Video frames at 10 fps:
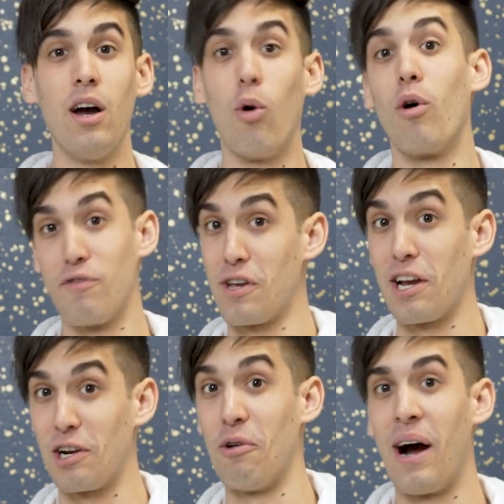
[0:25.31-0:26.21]
Or if you
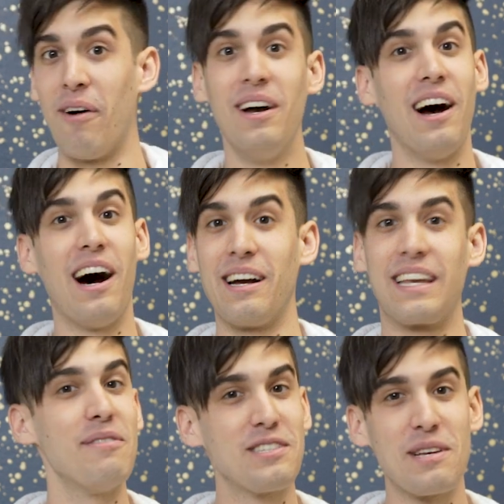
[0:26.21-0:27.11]
can't go out,
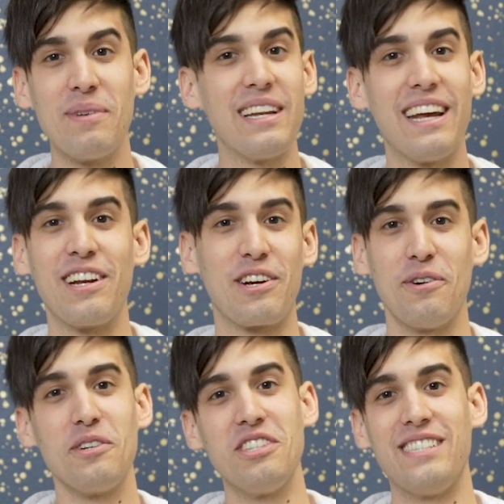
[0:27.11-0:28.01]
giving somebody an
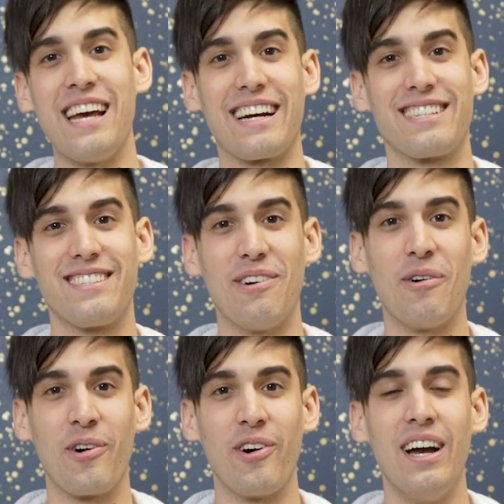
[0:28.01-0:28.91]
encouraging text
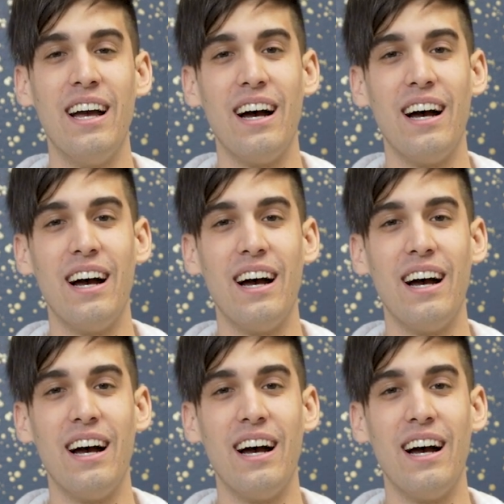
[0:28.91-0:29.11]
or